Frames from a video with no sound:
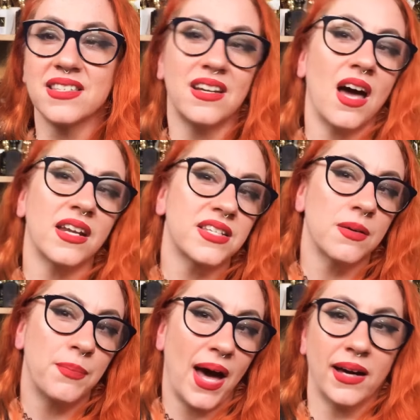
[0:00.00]
not a
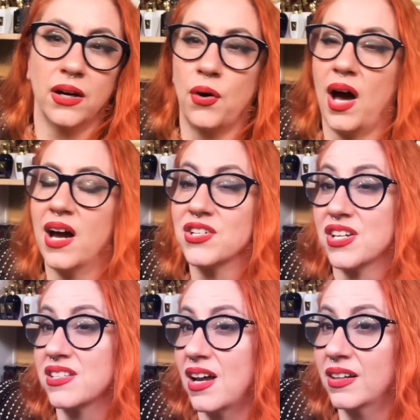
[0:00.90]
tobacco ash.
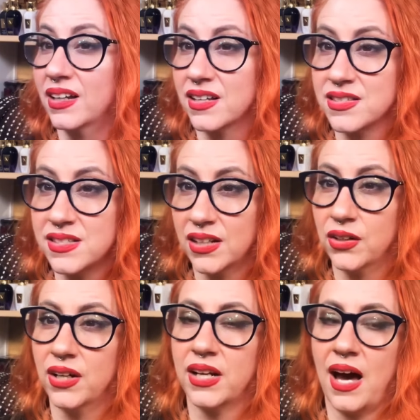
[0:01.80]
It's not like a
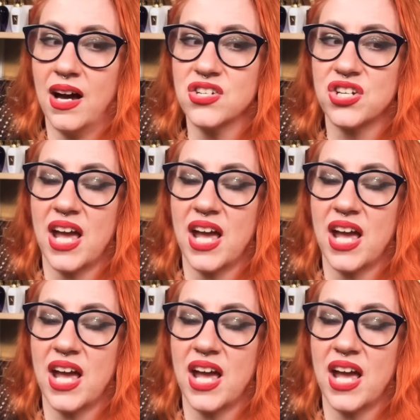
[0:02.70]
cigarette ash.